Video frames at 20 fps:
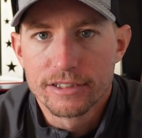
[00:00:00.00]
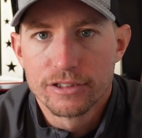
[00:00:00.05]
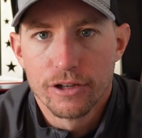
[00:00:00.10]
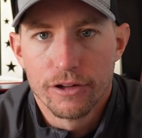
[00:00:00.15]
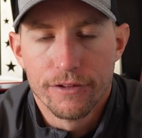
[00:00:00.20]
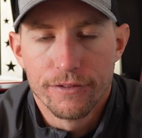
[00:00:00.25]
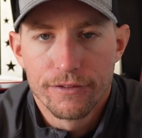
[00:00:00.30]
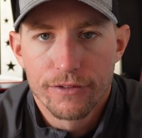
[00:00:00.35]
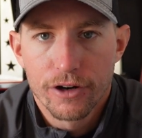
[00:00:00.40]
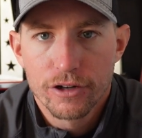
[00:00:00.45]
So
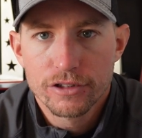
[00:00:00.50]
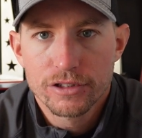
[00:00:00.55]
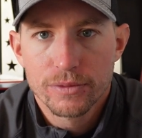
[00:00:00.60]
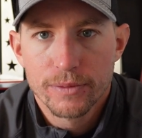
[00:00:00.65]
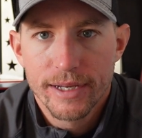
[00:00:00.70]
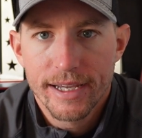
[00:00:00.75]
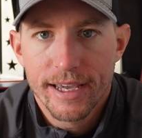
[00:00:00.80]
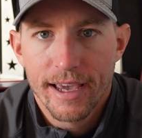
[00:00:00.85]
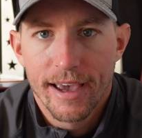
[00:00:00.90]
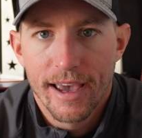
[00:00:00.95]
the first
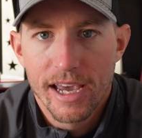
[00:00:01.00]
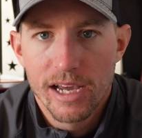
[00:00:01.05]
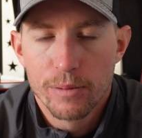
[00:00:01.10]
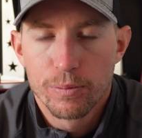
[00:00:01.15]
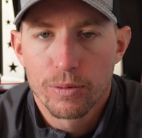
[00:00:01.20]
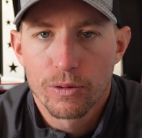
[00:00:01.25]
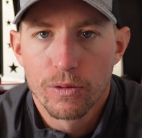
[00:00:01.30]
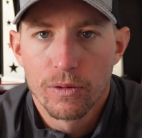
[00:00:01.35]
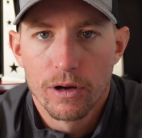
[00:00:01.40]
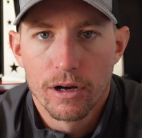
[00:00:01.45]
week of
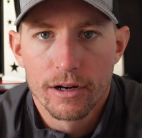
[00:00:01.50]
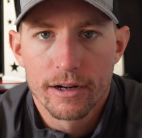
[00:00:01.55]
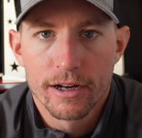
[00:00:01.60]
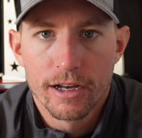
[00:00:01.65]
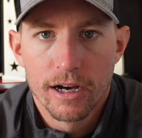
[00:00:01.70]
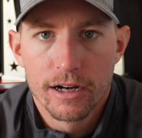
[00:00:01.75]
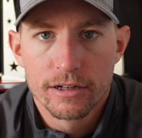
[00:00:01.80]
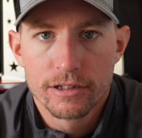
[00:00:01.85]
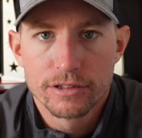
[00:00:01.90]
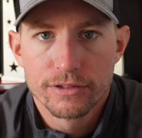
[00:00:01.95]
April on
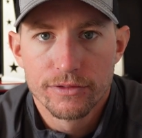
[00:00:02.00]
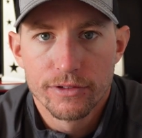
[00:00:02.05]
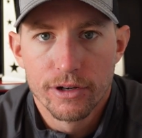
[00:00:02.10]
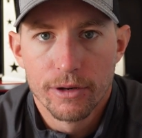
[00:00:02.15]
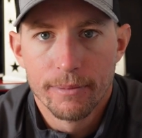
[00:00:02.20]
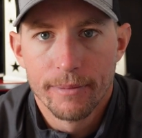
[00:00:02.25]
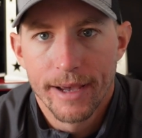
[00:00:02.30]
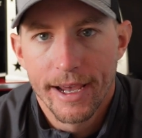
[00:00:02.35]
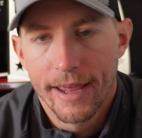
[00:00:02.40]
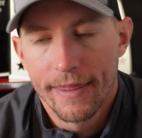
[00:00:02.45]

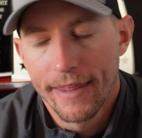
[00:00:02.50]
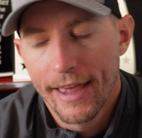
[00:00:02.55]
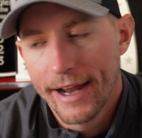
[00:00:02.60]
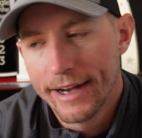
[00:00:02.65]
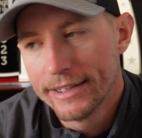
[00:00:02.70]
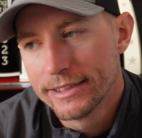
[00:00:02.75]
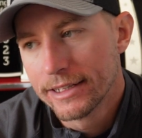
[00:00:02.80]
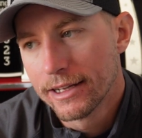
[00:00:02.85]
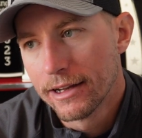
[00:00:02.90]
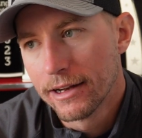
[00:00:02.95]
Guntersville, man, that
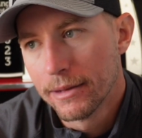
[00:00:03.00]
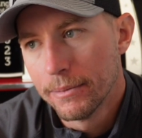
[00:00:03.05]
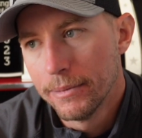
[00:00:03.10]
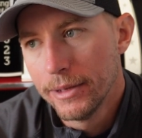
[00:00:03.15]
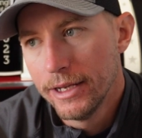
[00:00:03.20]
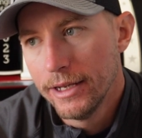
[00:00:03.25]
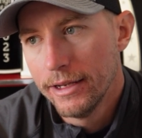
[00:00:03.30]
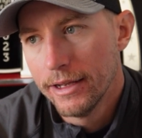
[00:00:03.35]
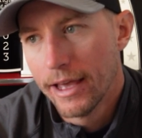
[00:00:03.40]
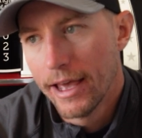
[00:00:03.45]
is going to
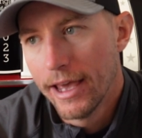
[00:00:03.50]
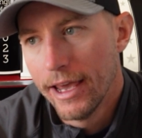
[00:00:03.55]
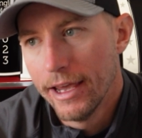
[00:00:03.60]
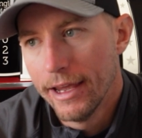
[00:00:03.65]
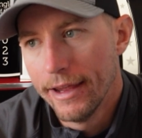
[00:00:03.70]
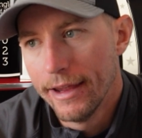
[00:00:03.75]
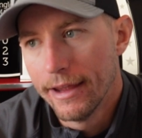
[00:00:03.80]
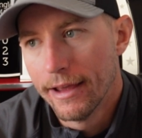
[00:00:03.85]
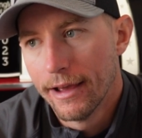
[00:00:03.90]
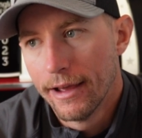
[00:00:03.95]
be
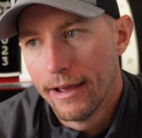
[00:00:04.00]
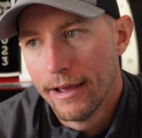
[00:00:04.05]
a